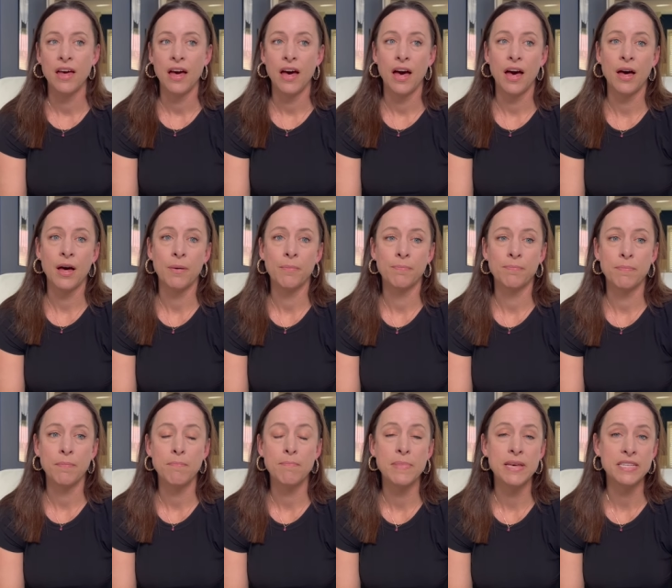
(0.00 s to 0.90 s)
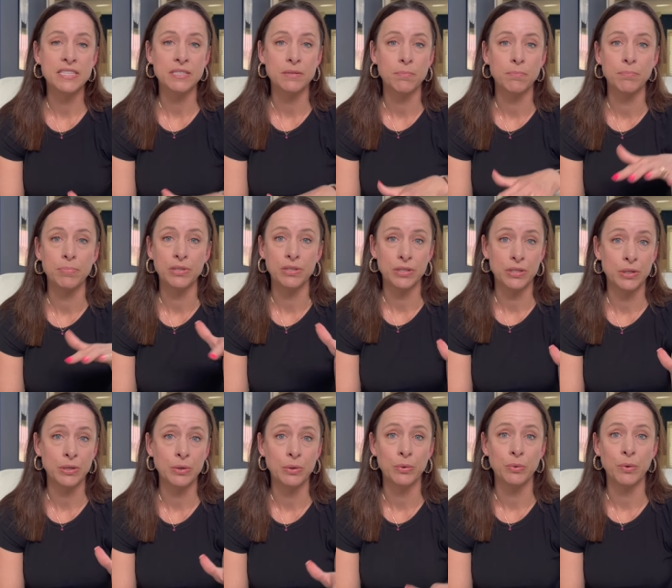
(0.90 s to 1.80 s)
um, Miss
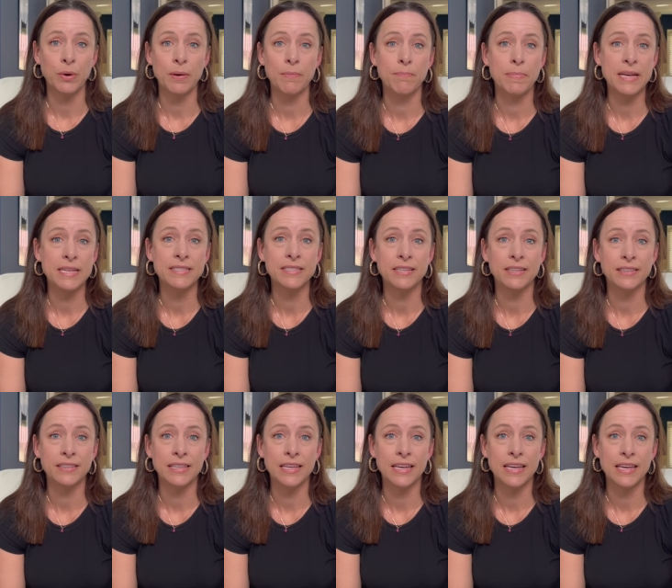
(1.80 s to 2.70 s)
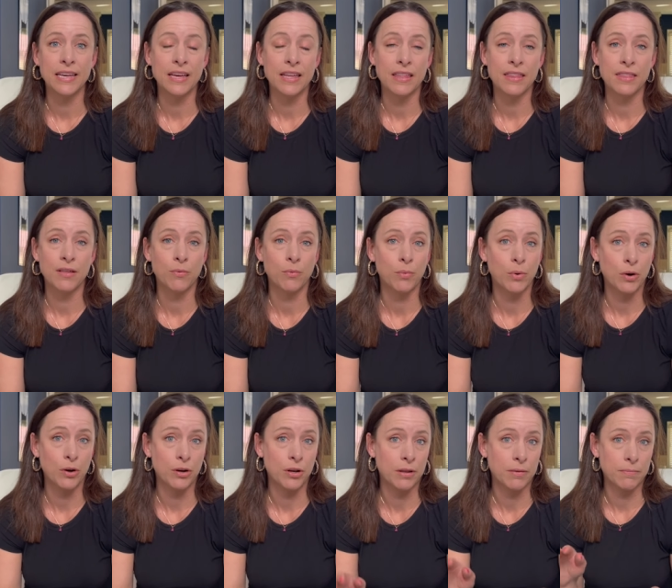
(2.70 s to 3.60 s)
Blue, basically the
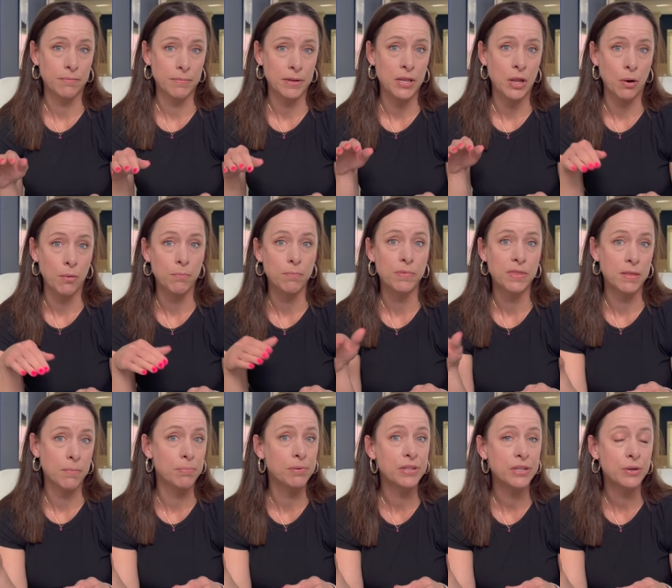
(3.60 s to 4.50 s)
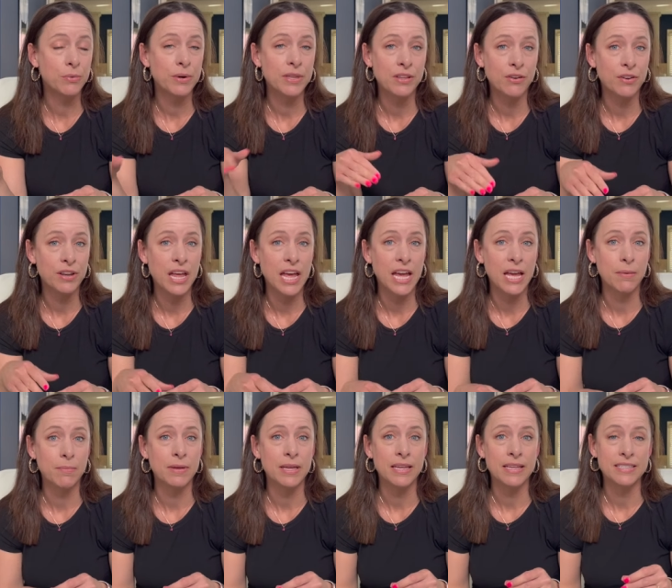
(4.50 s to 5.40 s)
word, you know, the blue in their
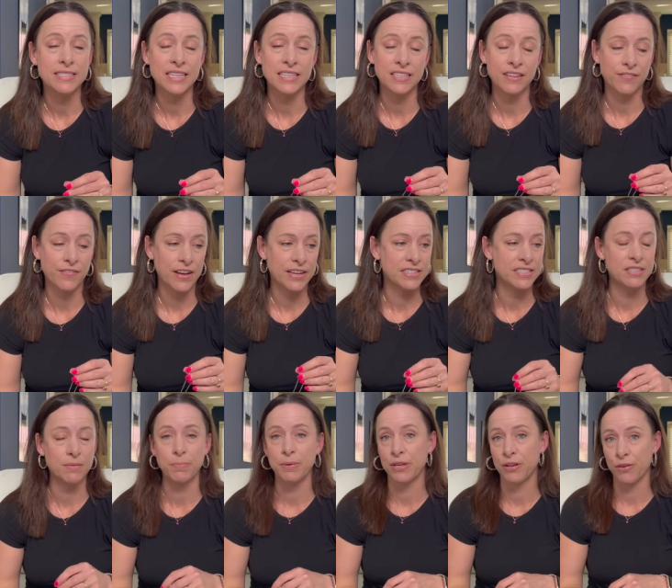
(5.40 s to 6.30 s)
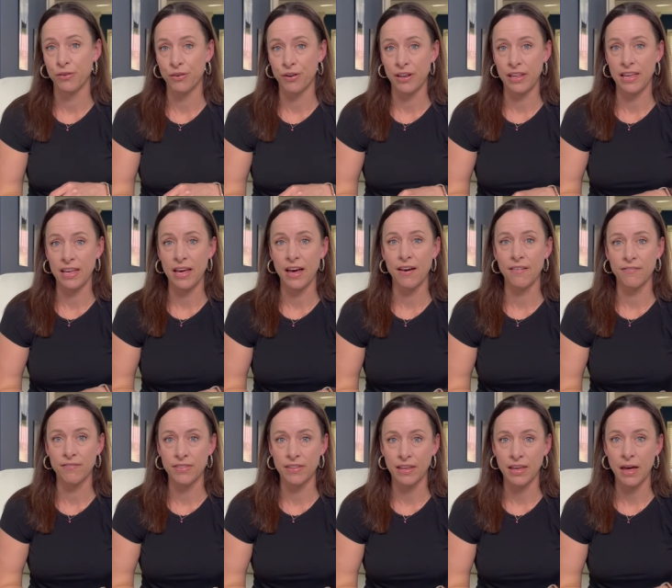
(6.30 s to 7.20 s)
name signifies the purity of
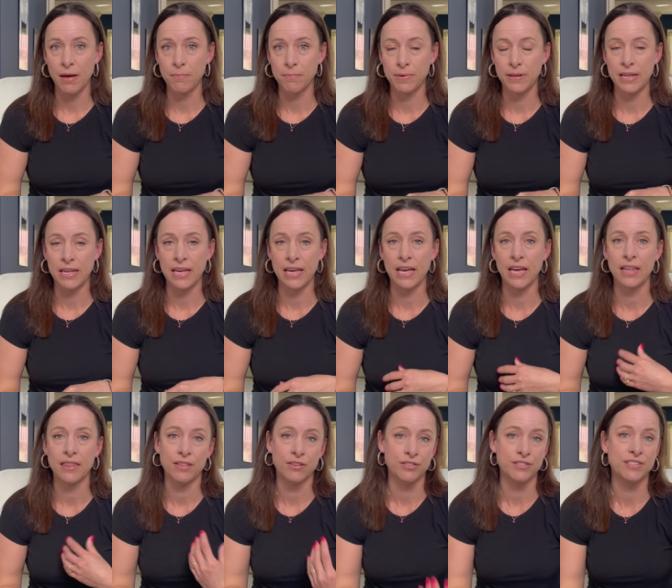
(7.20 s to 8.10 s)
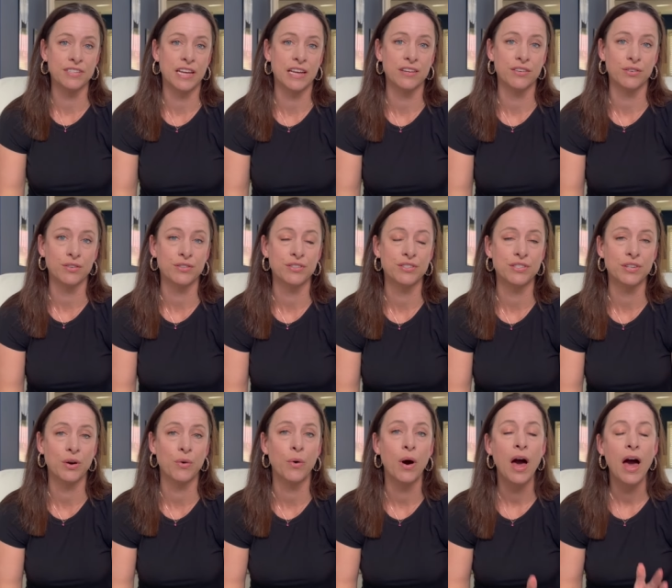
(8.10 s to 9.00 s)
the company and their standards. So